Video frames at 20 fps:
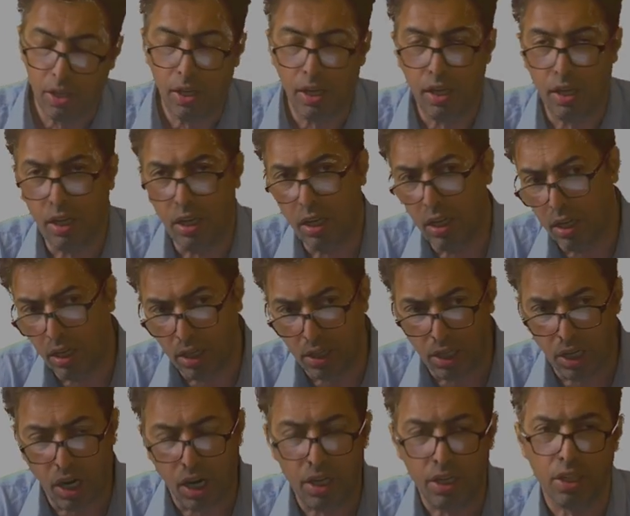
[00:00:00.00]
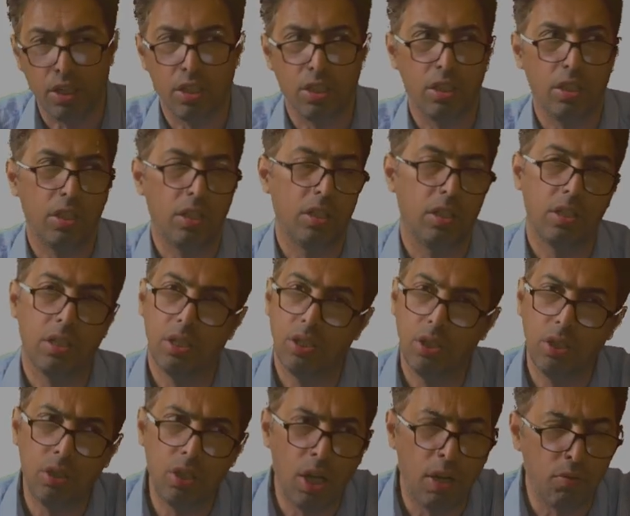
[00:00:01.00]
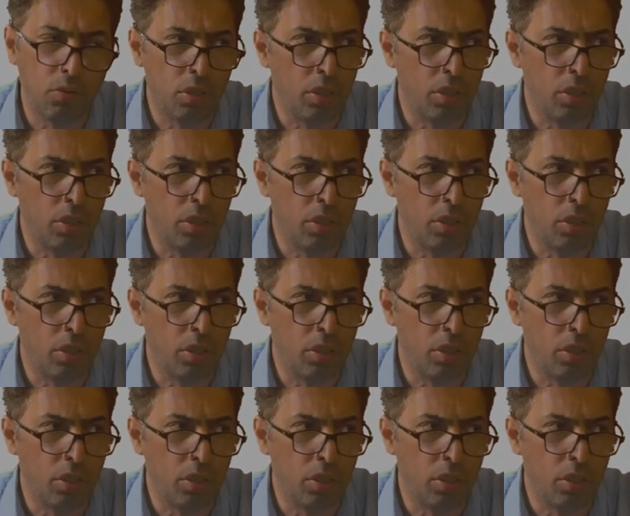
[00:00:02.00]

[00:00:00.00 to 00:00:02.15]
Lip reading: you have to